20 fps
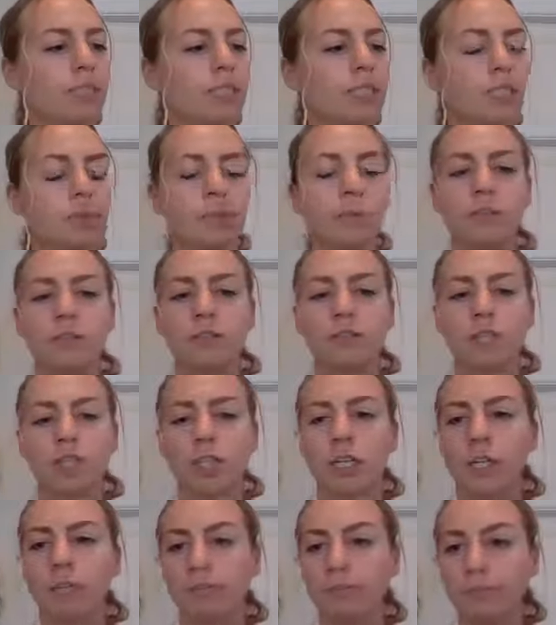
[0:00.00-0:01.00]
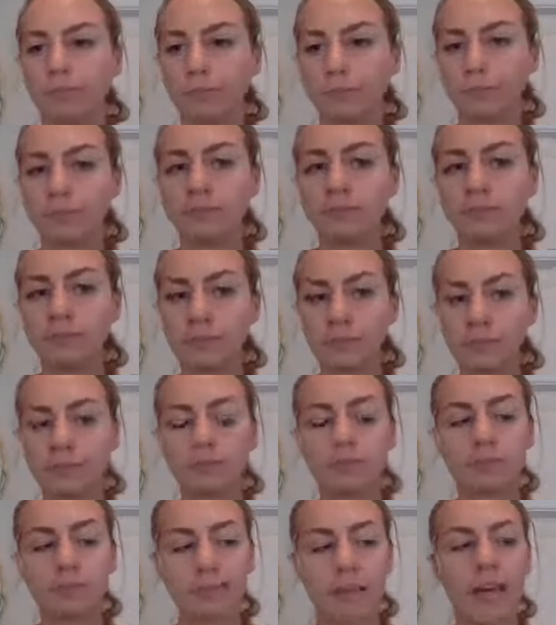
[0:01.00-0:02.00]
teaspoons of sugar,
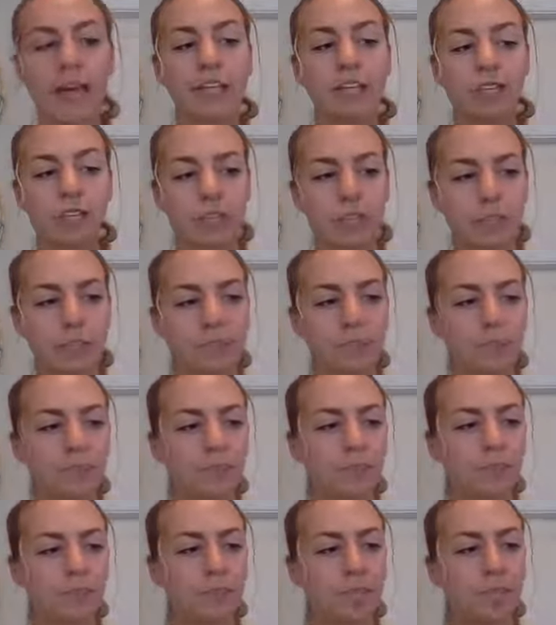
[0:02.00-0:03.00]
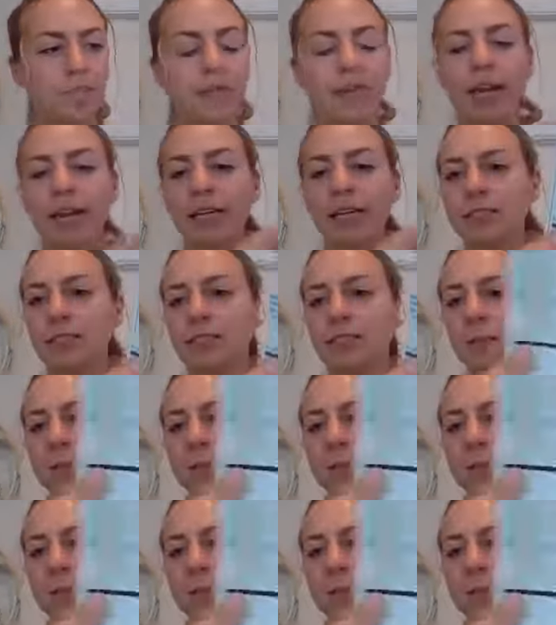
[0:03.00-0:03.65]
added sugar. Next